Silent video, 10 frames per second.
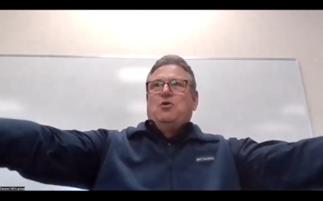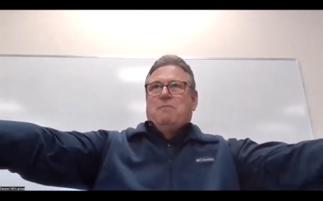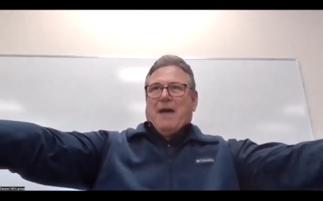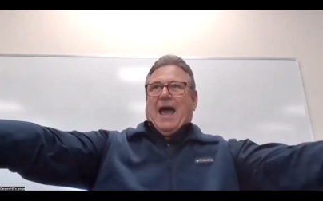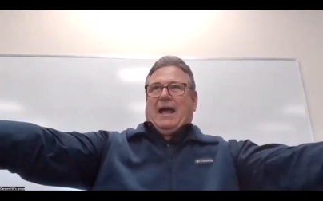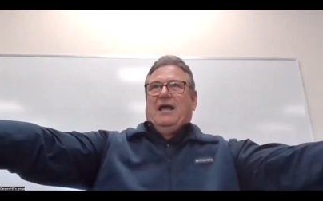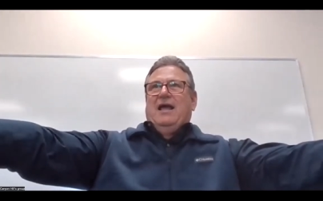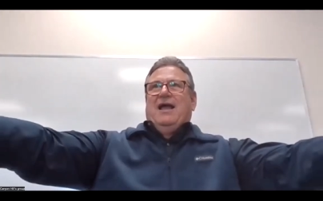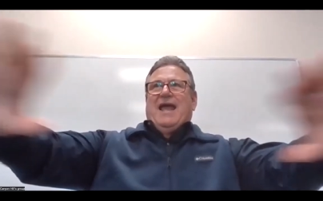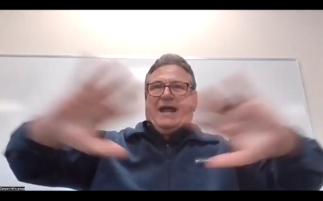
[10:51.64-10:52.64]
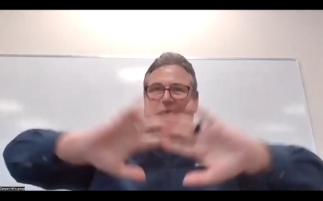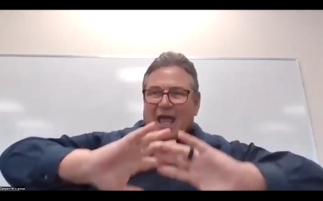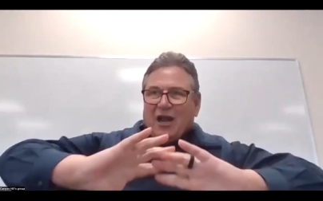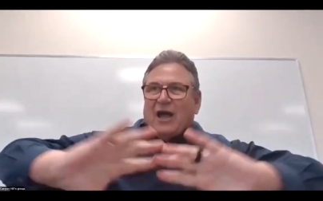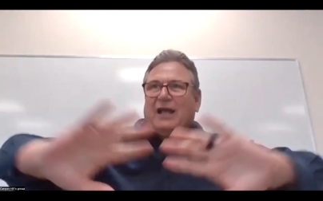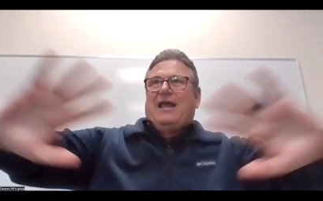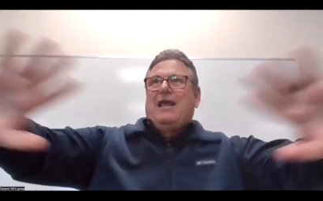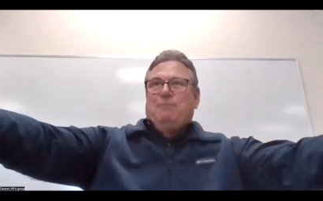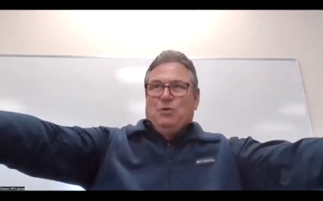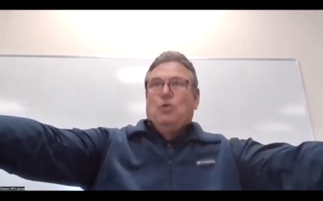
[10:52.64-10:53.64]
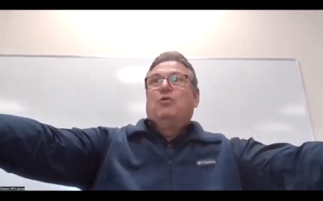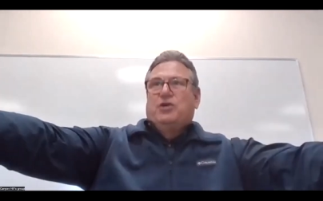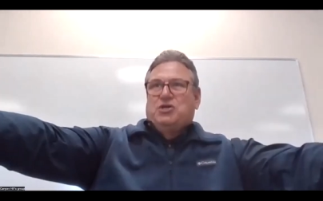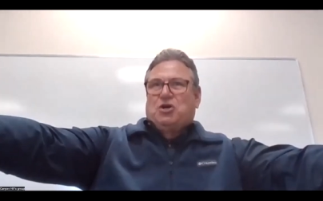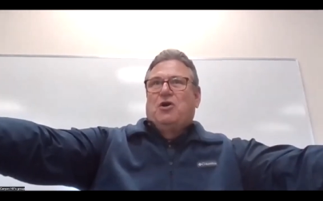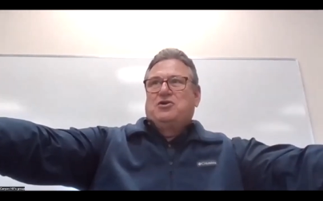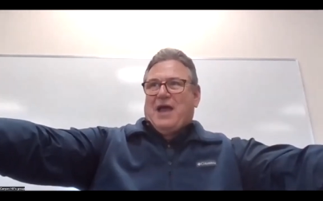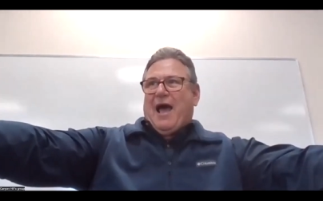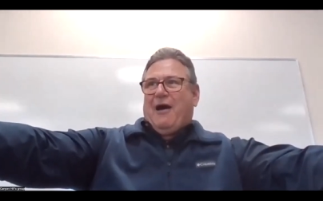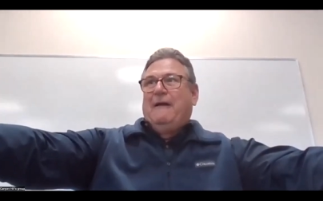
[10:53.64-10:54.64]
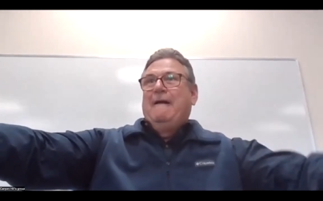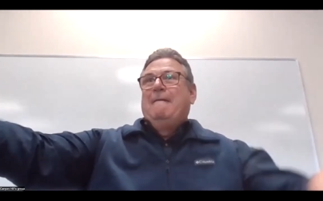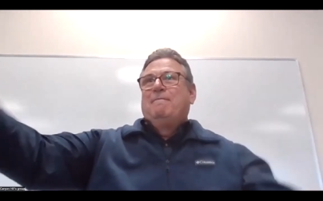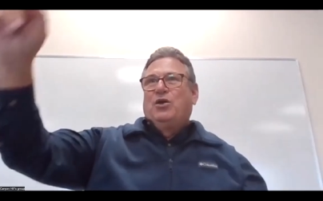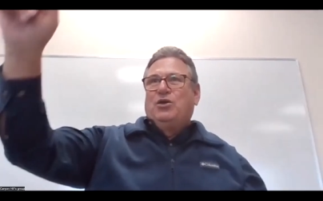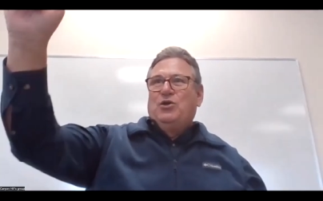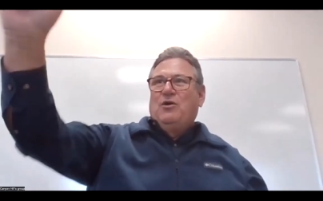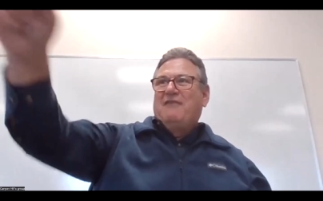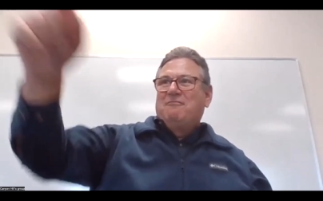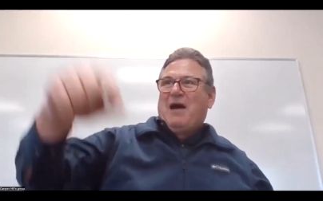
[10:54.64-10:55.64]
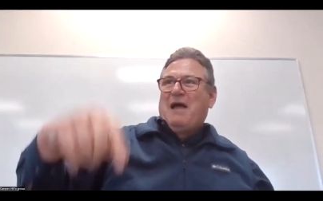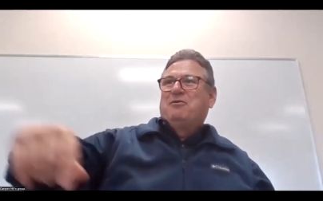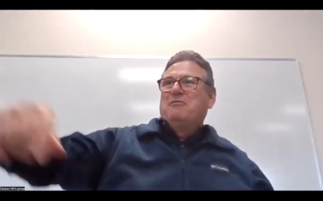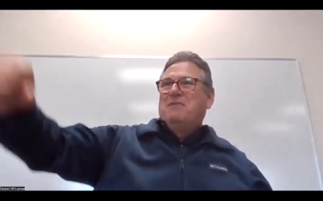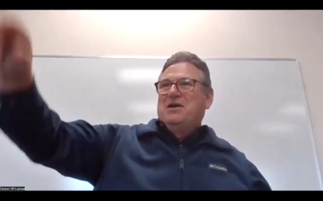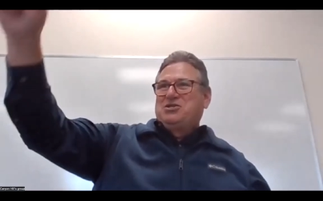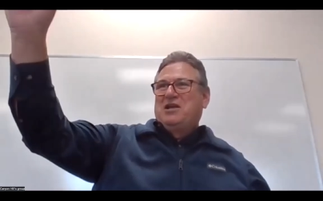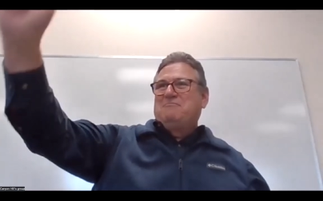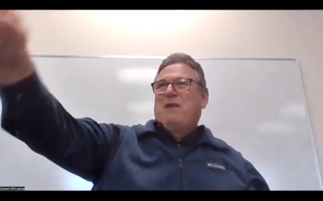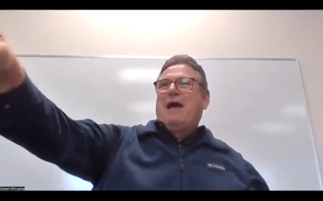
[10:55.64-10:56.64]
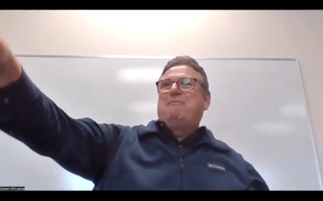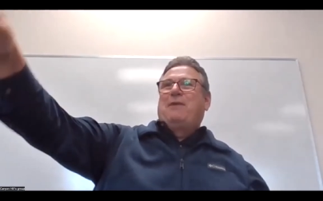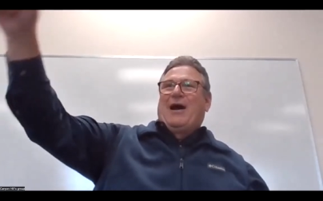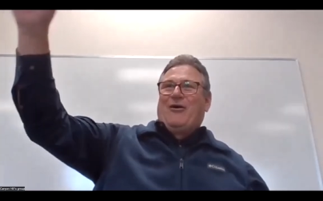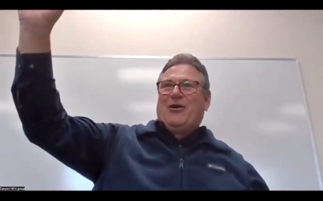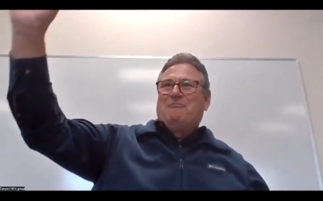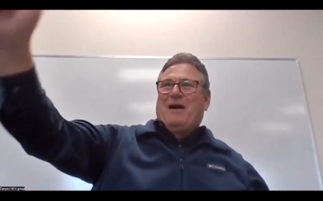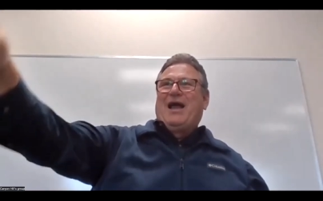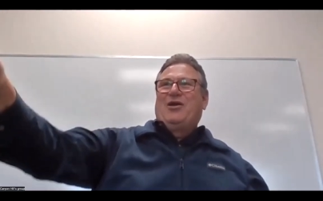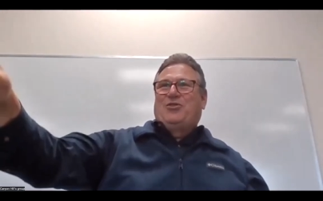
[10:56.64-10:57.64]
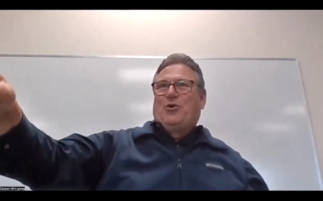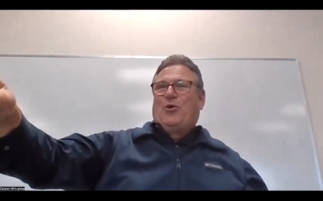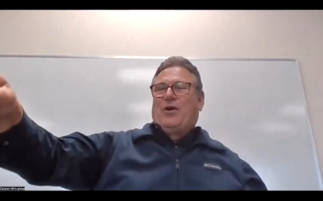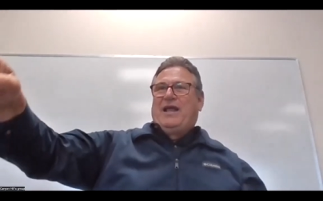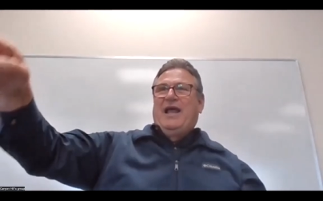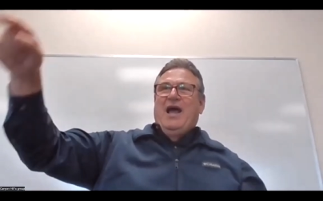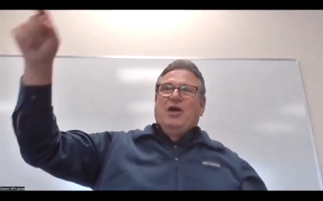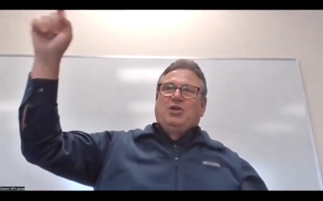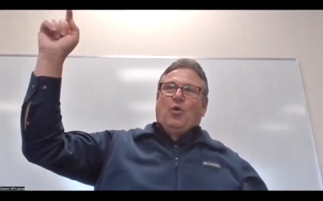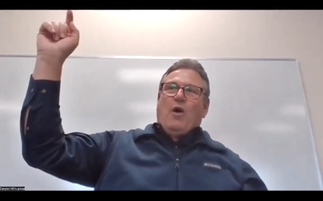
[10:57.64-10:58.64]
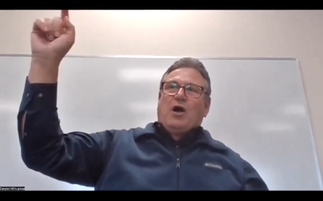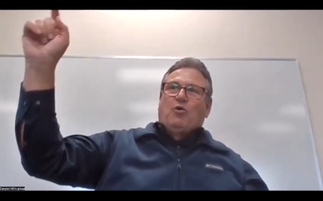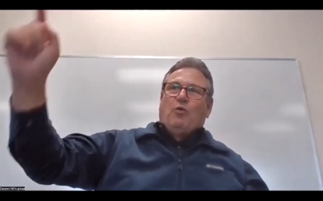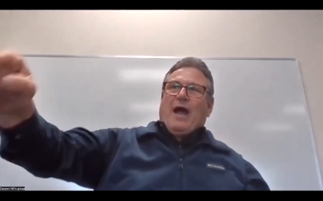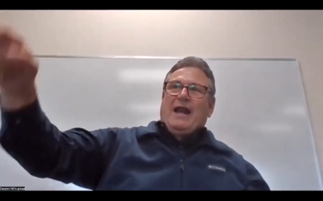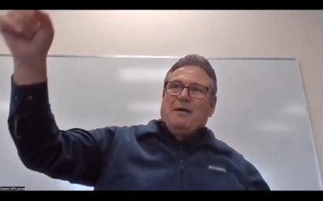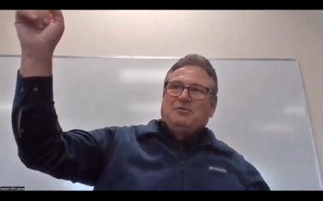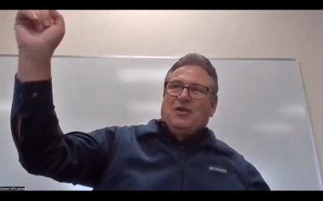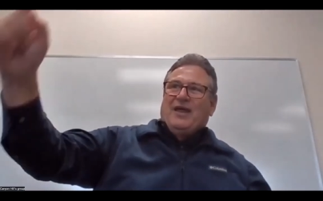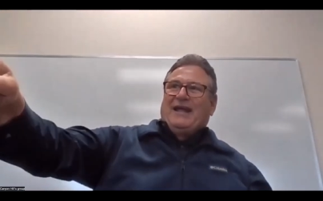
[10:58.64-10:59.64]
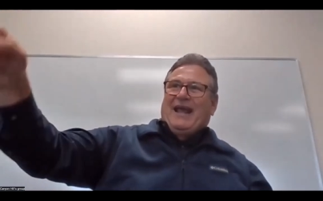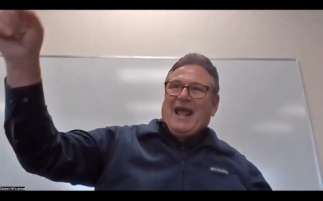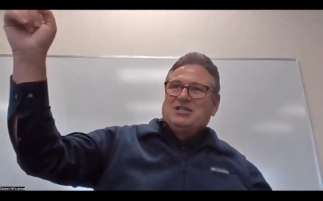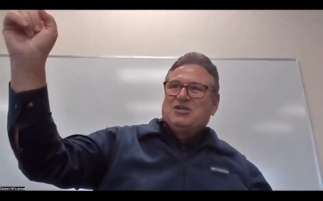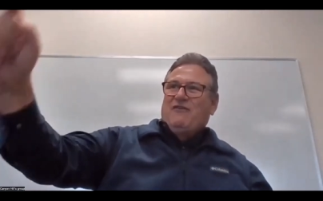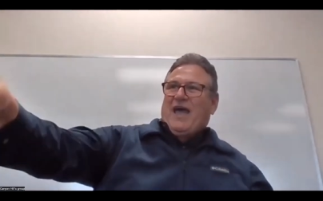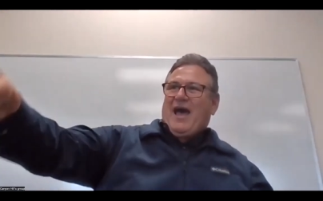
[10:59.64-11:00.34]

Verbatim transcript: you back and cannot keep you, the church, out. That you have my permission, my power, my authority to walk right up to the gates of